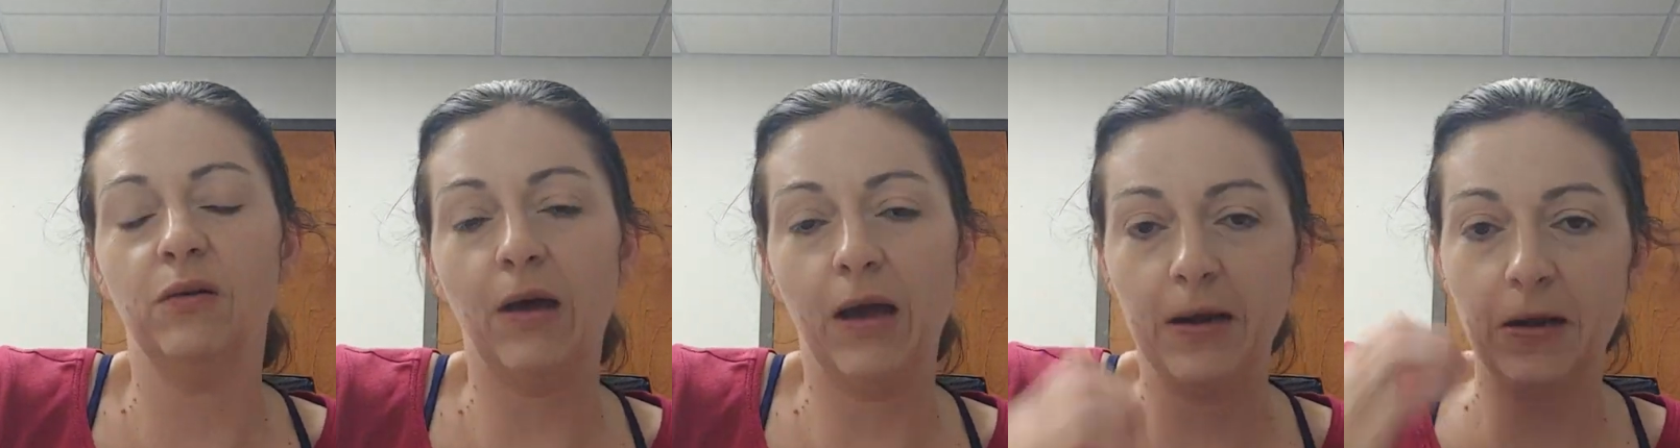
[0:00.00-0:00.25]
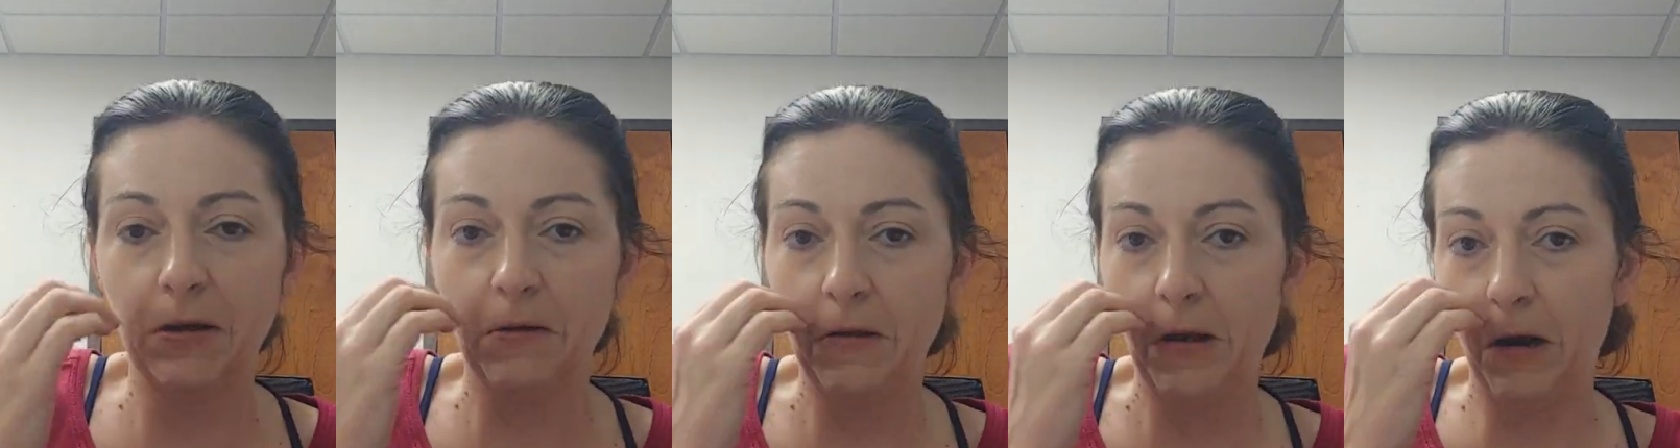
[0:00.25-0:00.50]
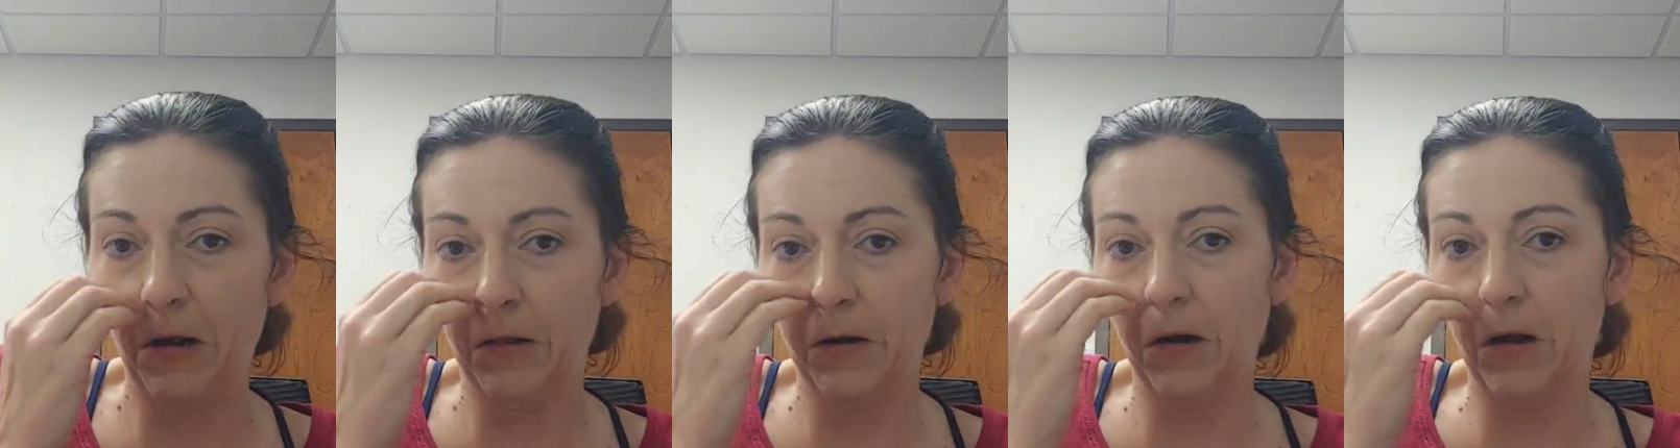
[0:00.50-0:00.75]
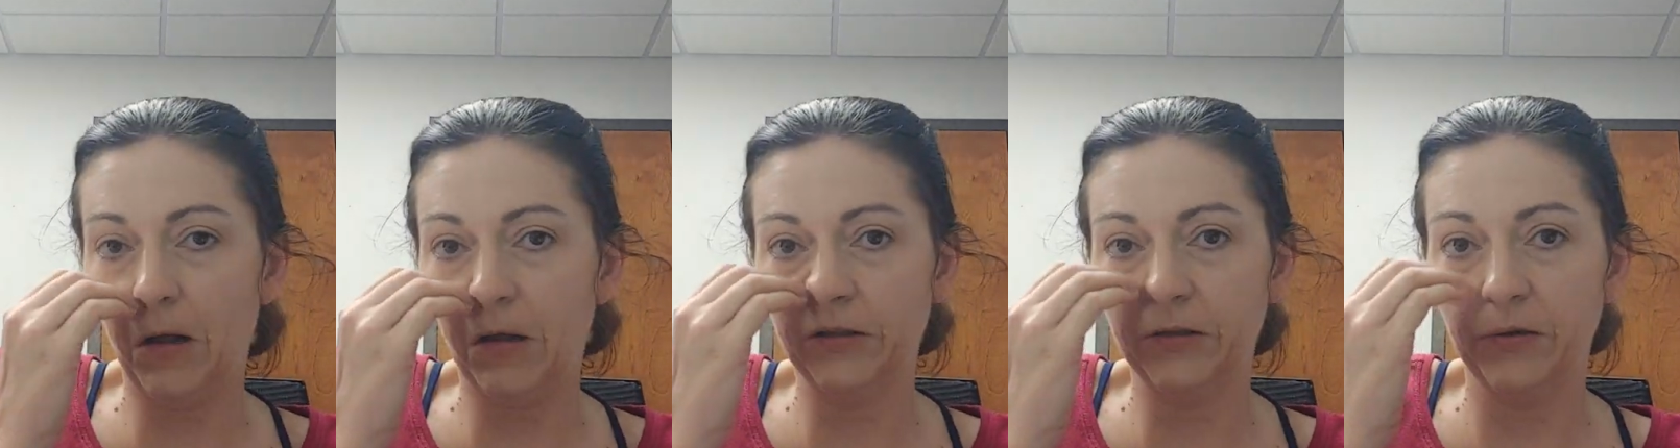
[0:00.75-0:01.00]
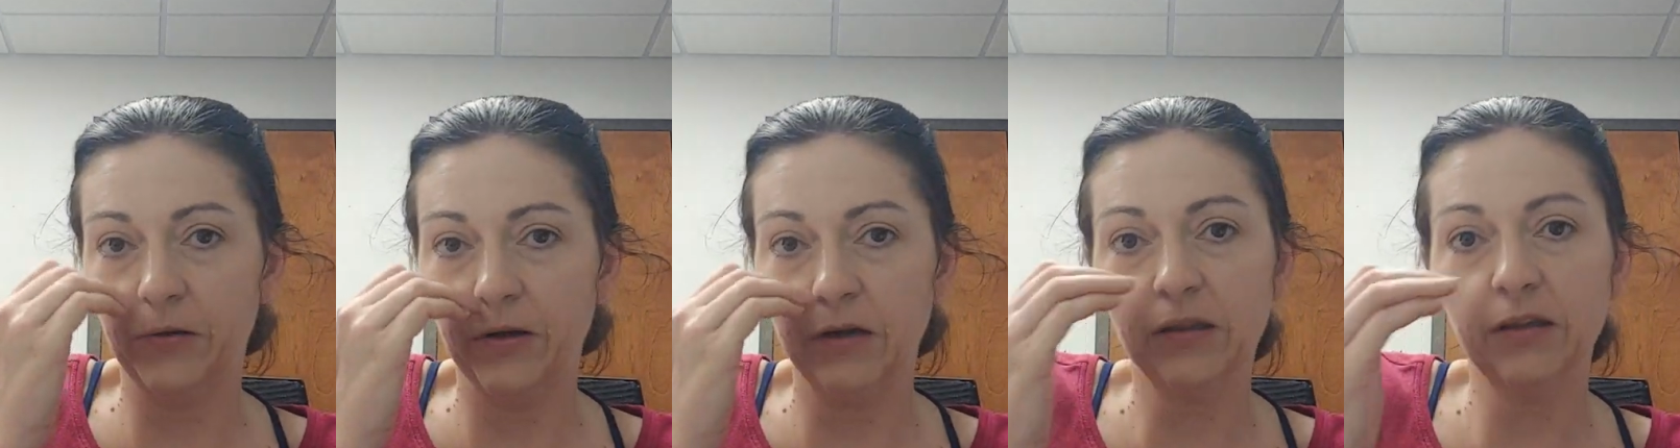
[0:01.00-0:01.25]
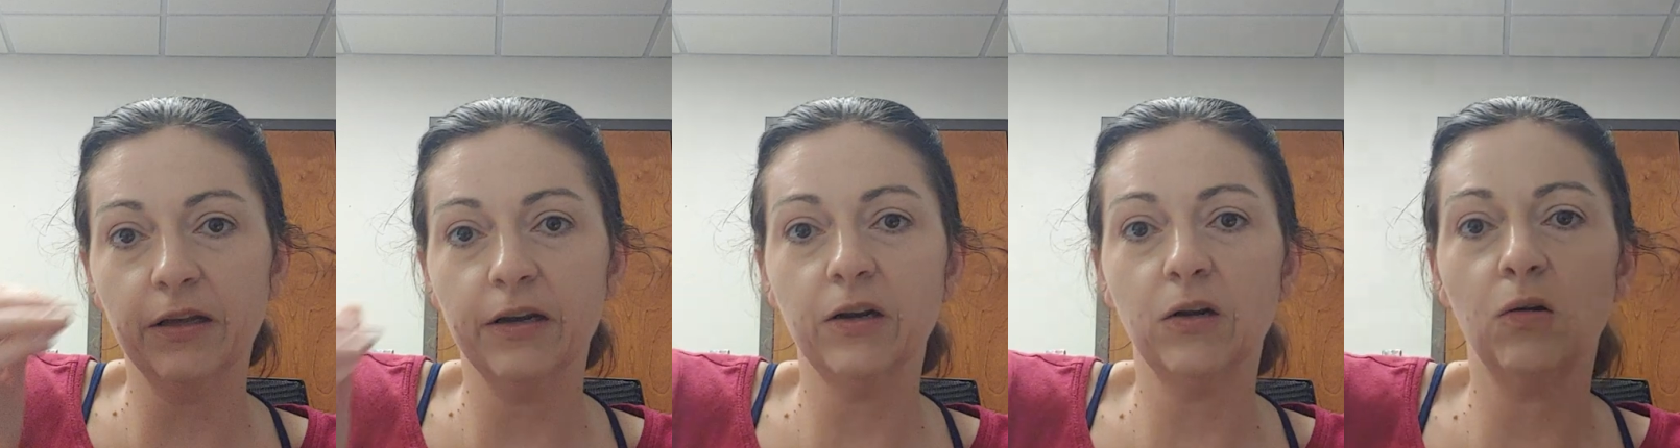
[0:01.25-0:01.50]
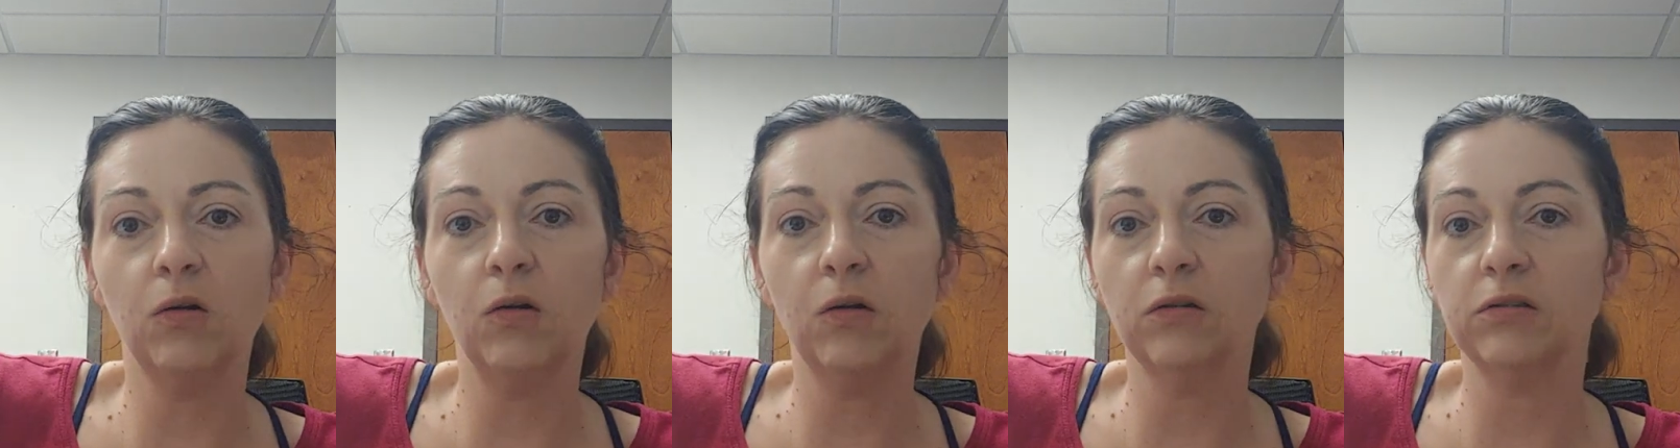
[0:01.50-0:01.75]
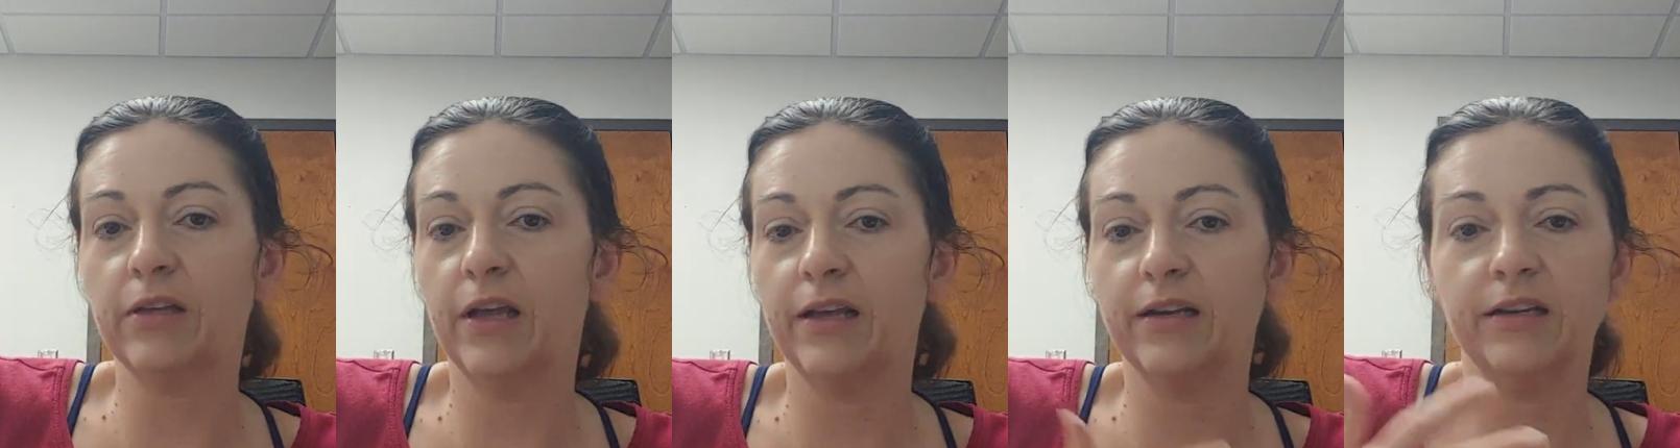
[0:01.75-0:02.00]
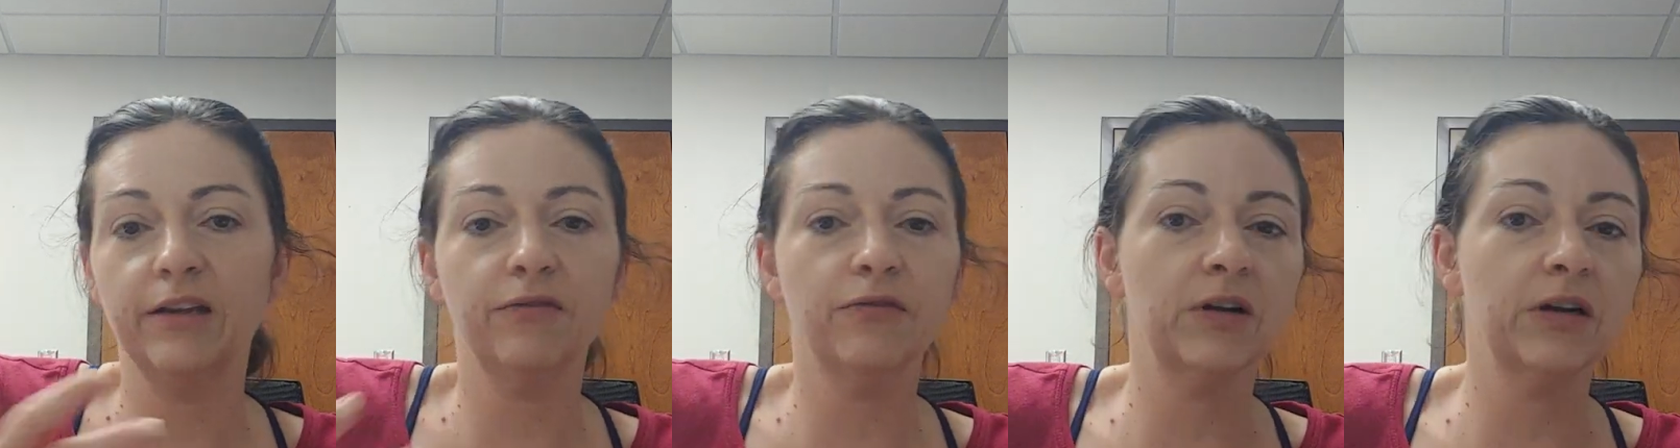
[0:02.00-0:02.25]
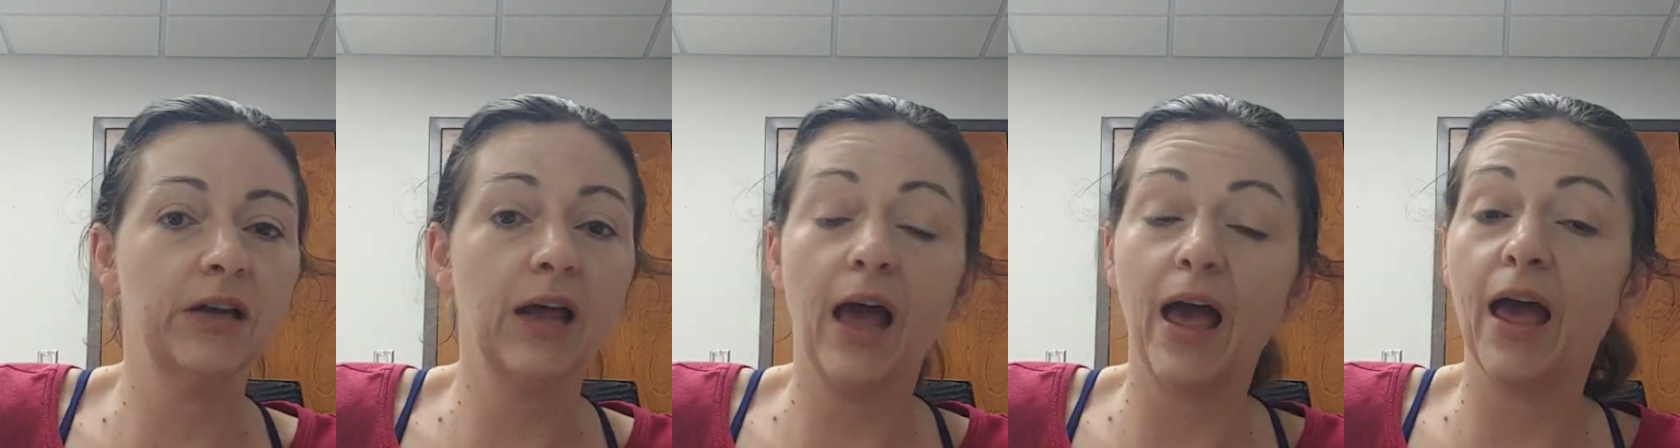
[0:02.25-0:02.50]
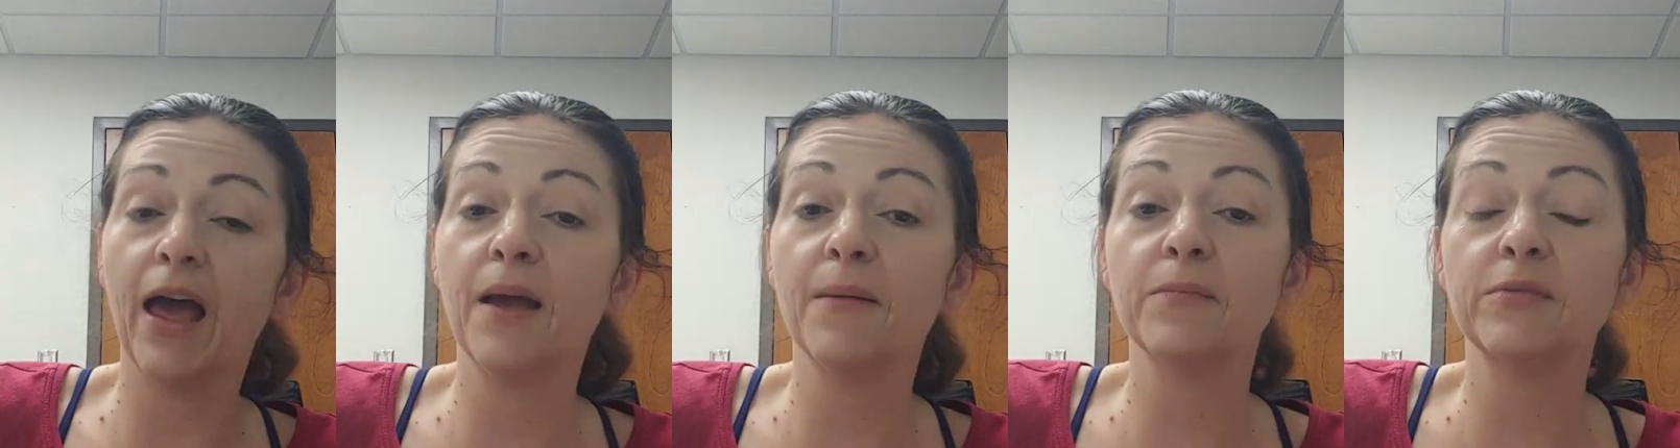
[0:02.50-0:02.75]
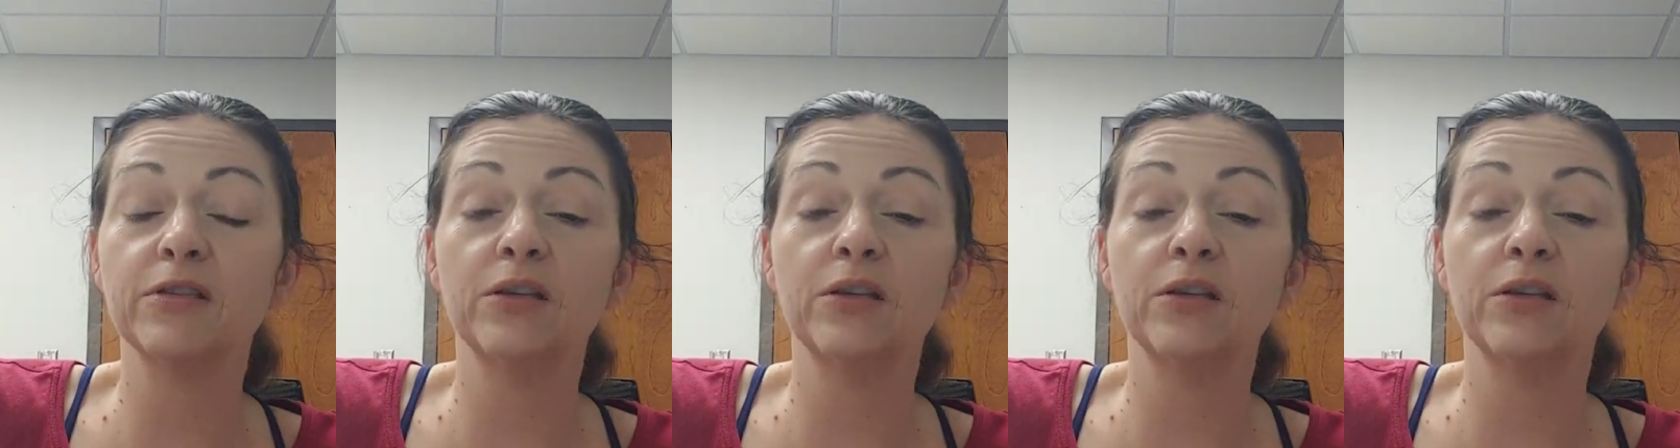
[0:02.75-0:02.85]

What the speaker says: I know y'all are all doing clinicals at different times,